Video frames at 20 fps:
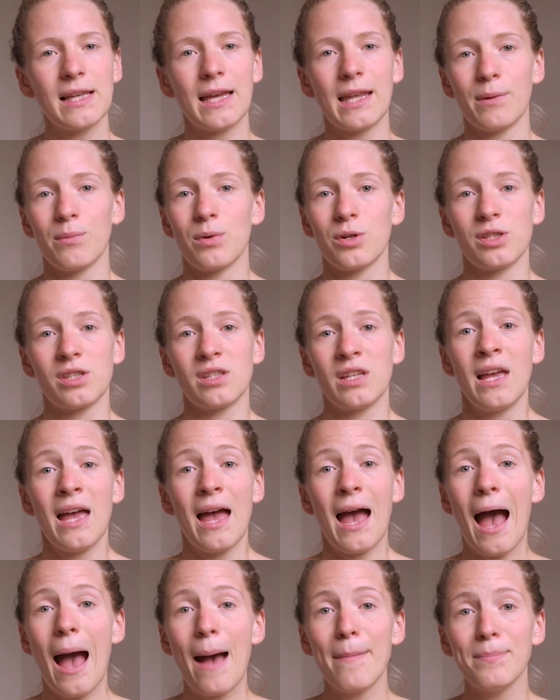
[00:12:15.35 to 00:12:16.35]
and I was
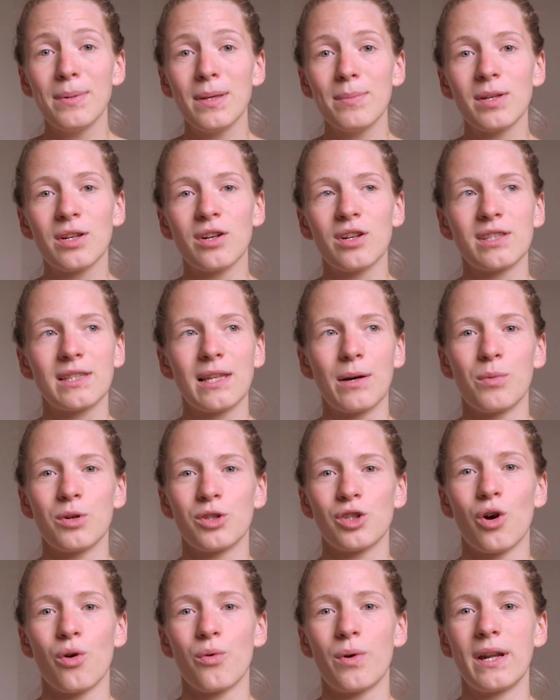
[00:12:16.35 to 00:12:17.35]
happy because that
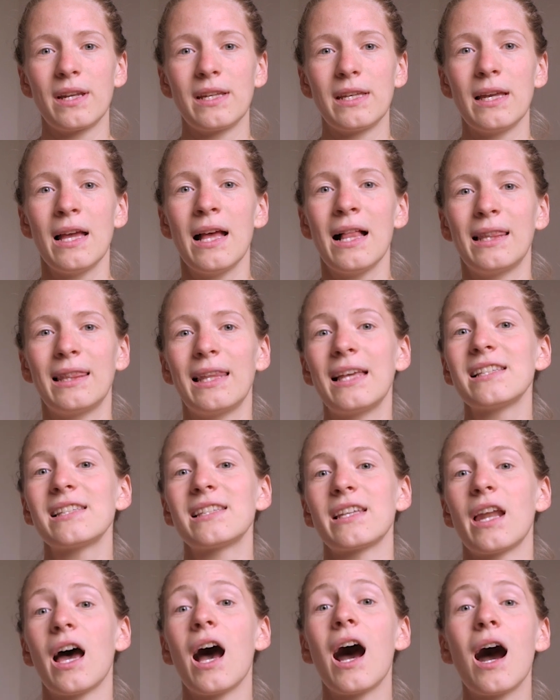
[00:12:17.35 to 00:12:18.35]
was already less
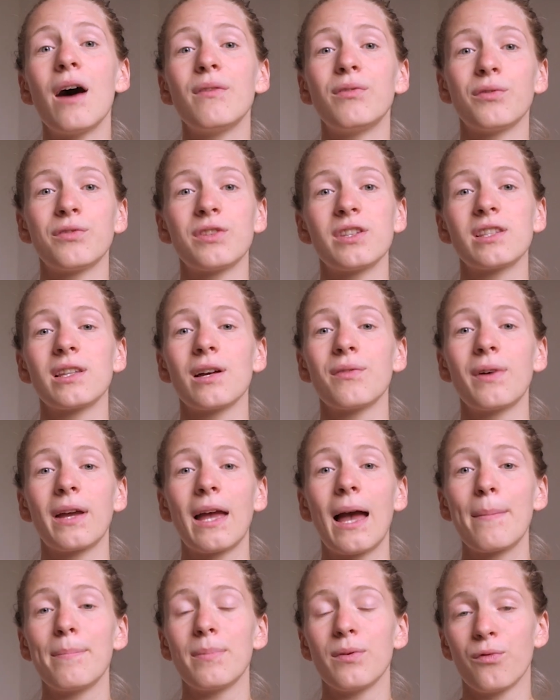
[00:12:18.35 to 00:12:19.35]
than half of the stuff I
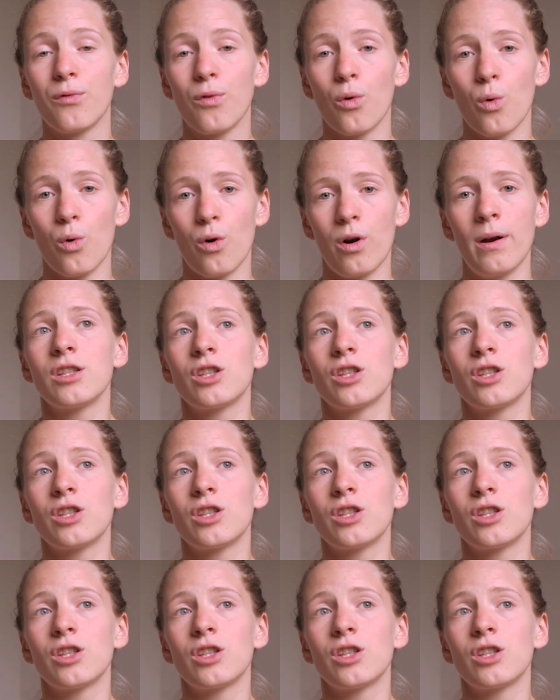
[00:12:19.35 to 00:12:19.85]
had before.